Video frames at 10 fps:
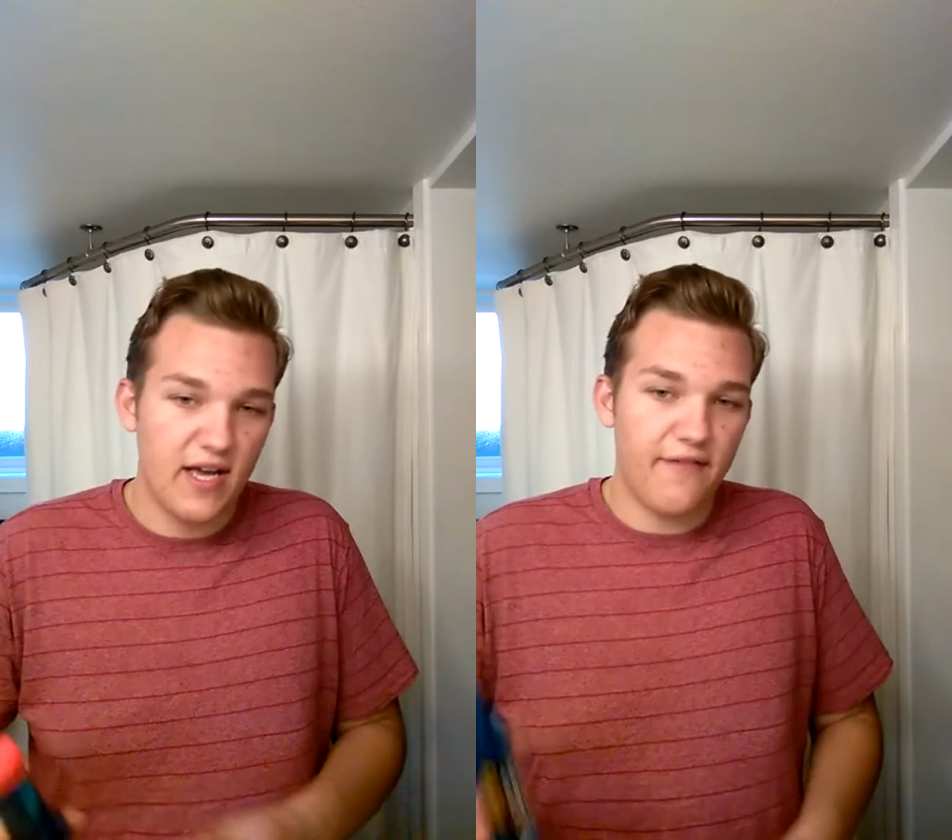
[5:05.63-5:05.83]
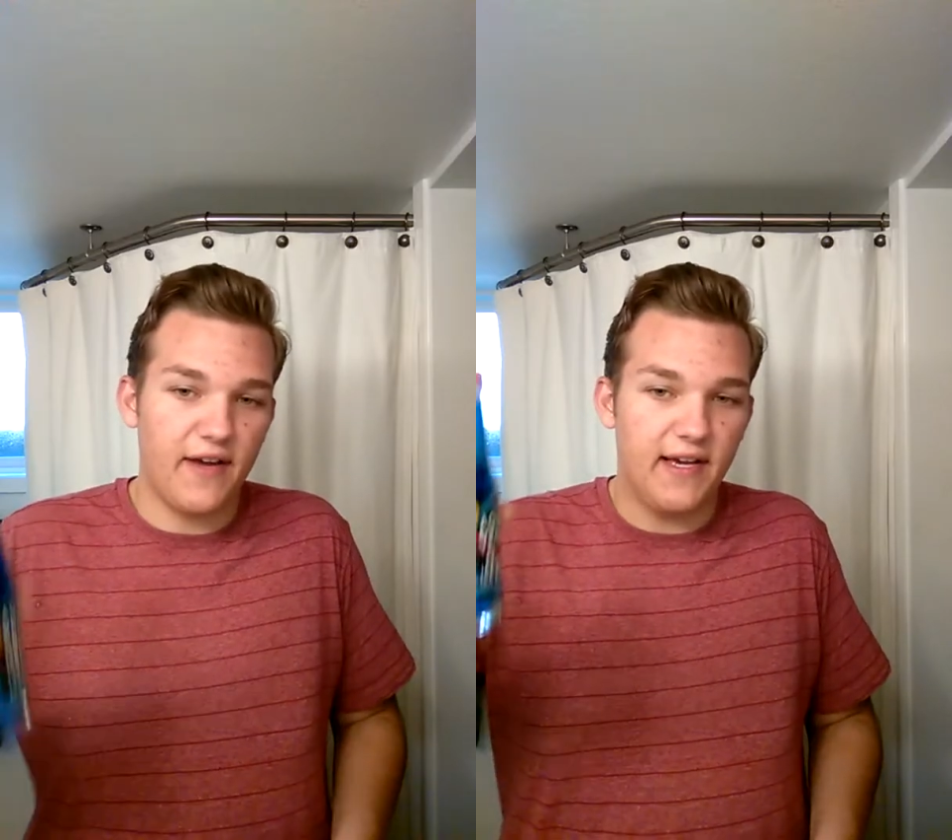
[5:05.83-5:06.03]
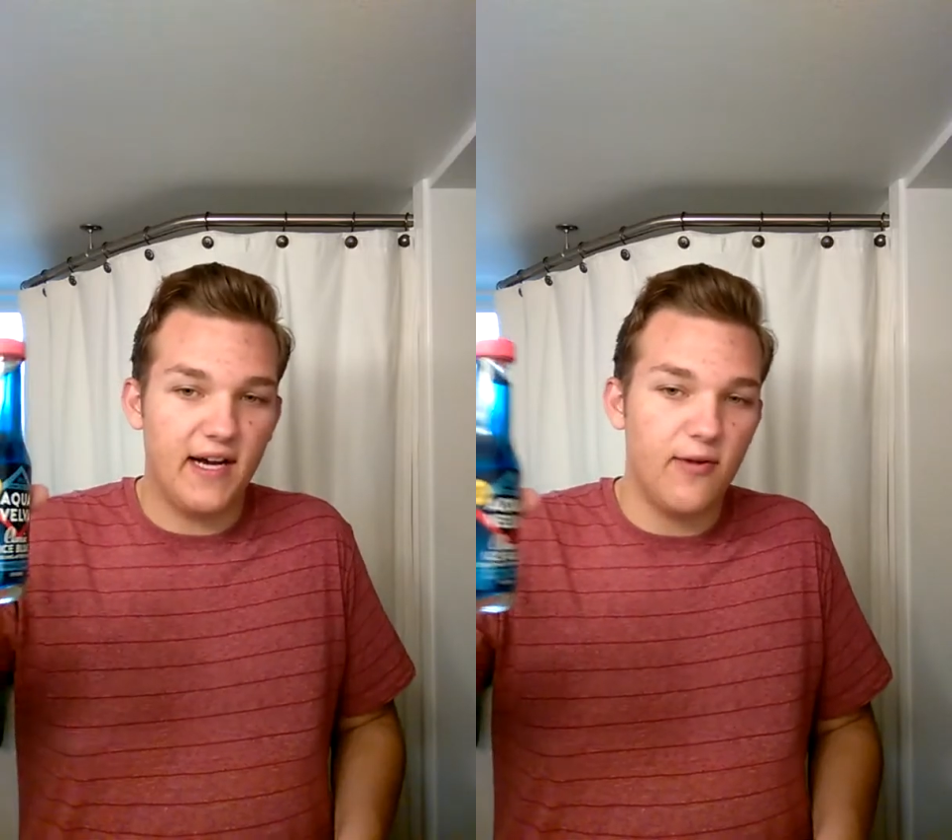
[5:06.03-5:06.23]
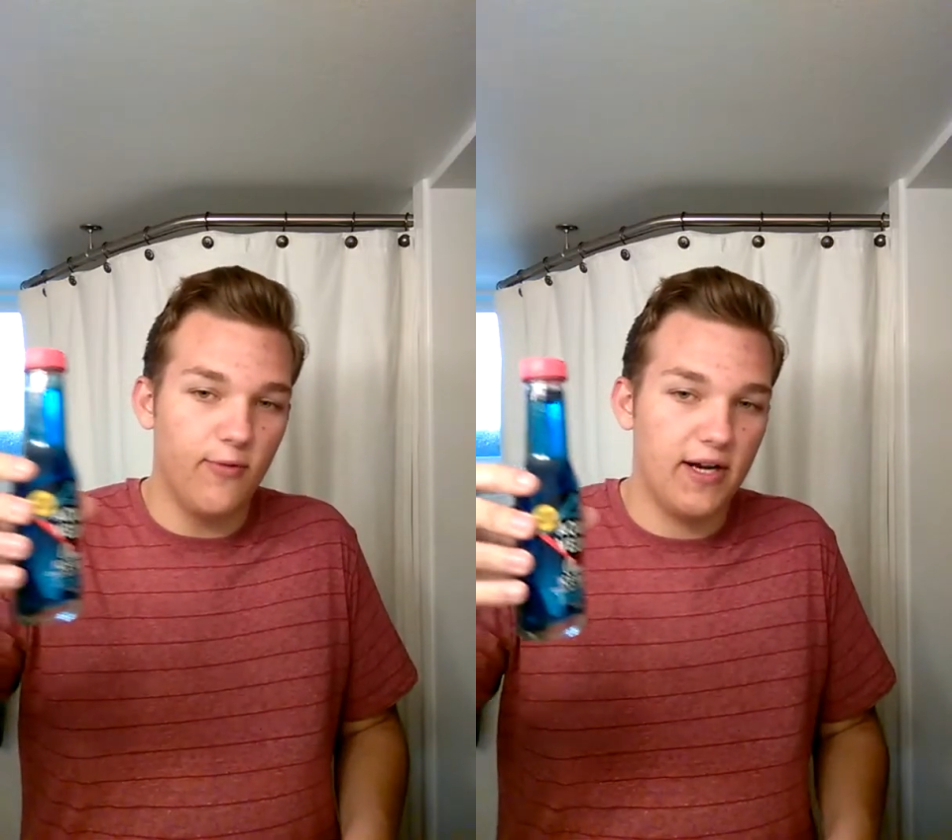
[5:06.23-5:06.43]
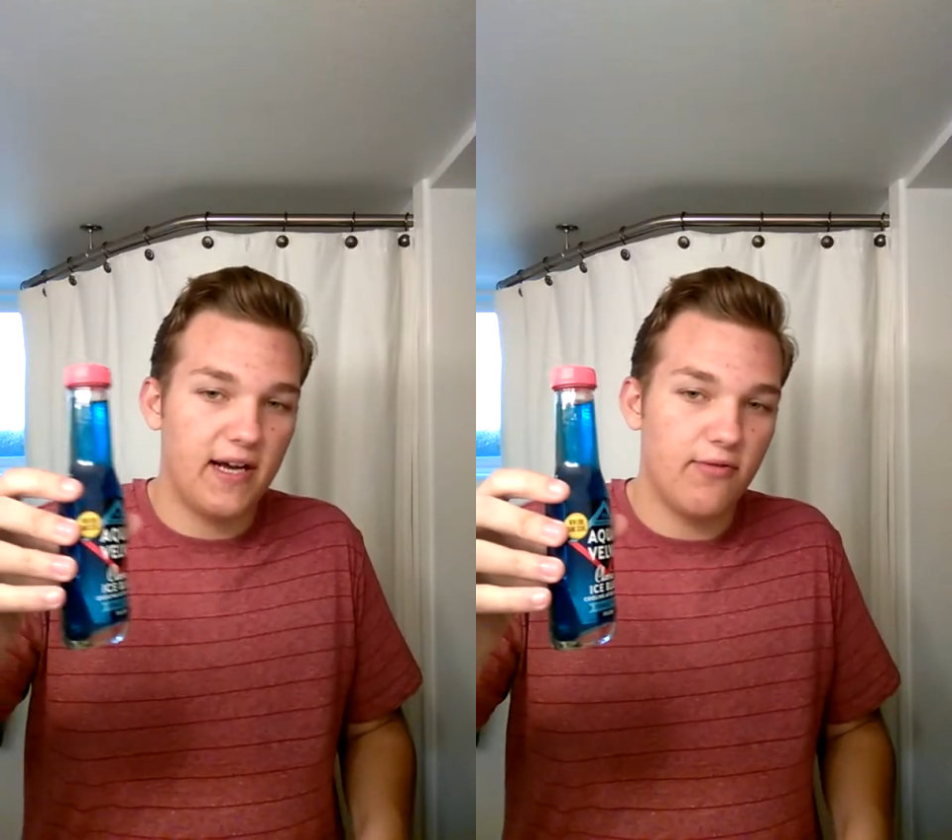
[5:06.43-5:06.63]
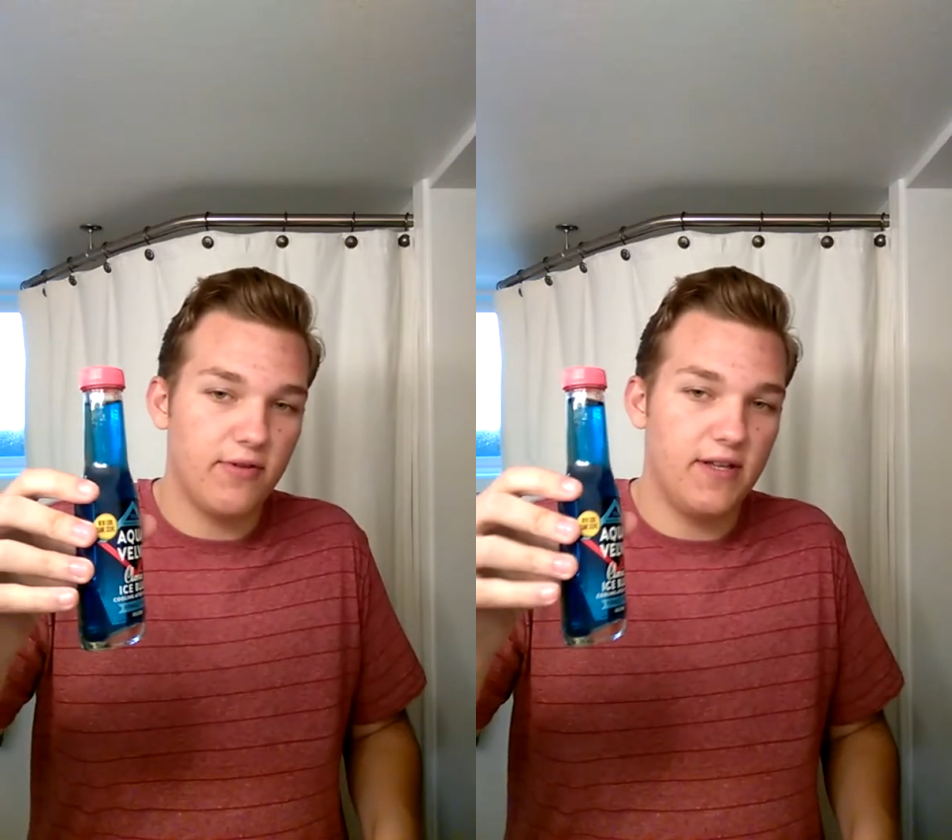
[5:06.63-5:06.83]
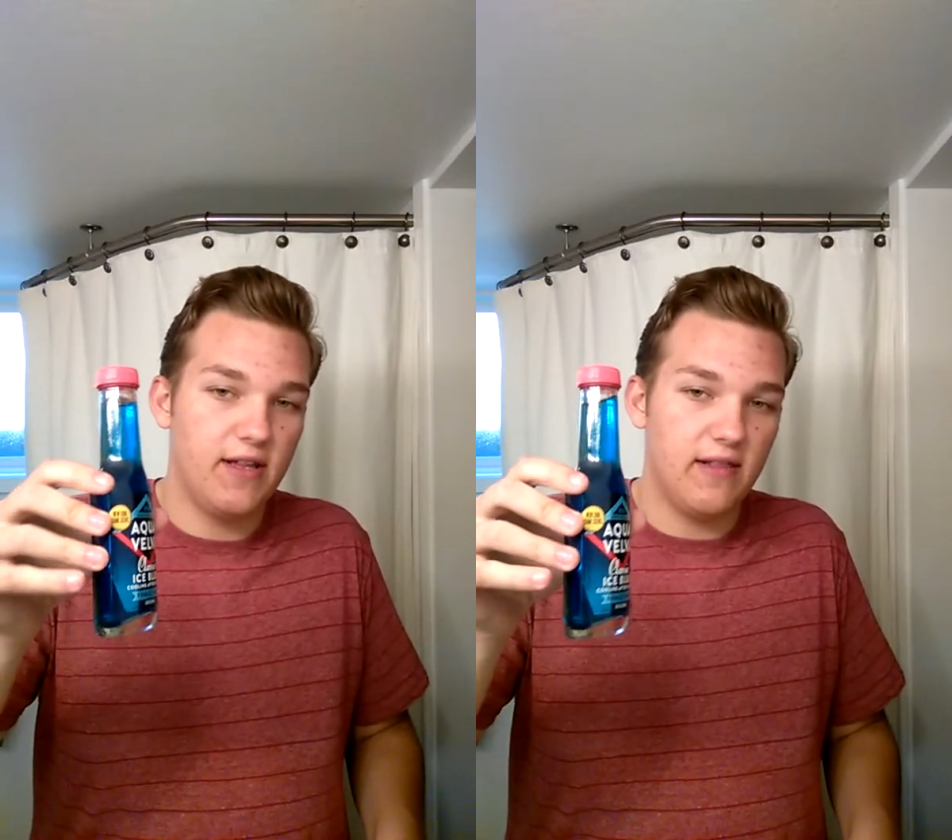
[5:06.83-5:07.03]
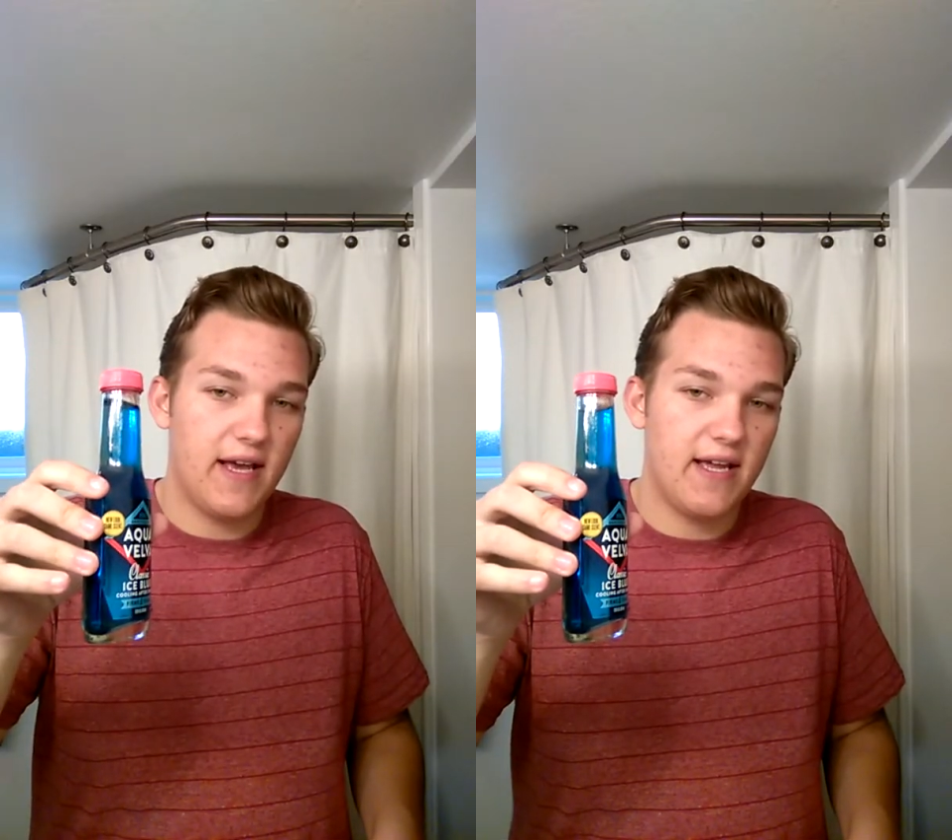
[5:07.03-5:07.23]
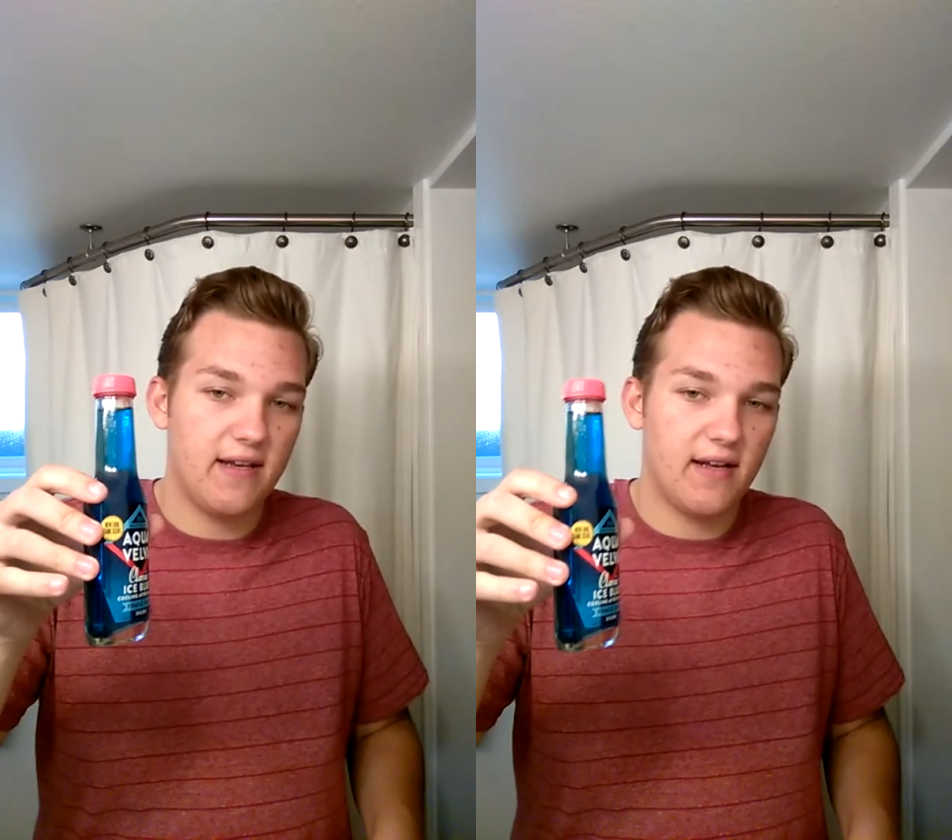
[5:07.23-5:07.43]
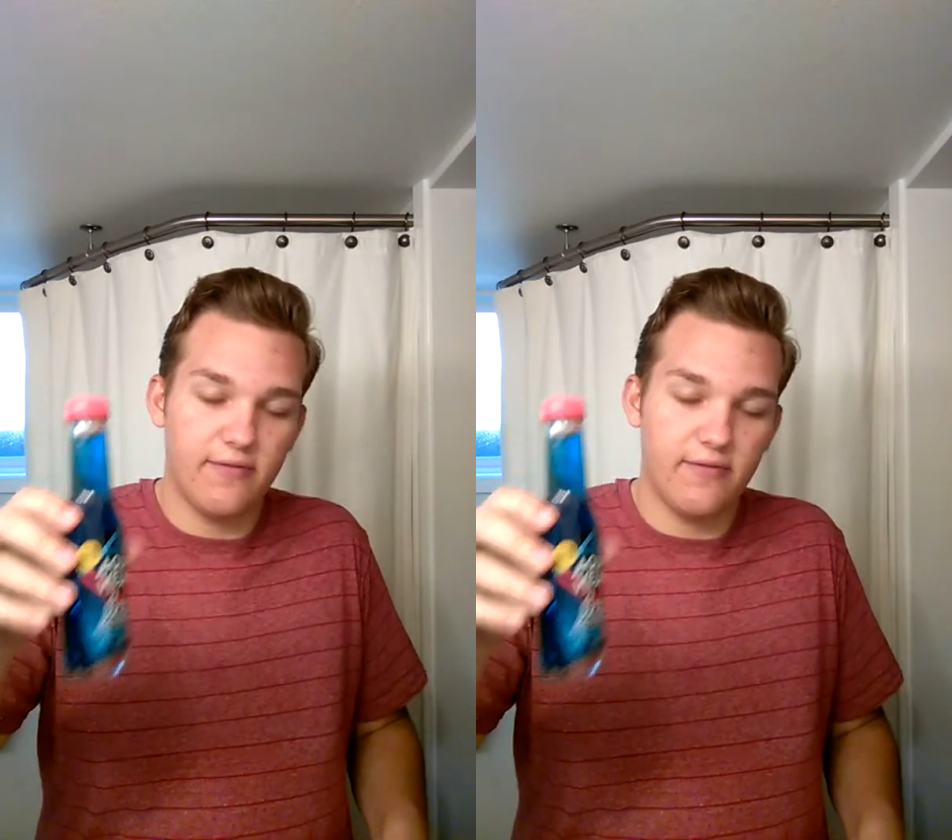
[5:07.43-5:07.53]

If I got one out in the light,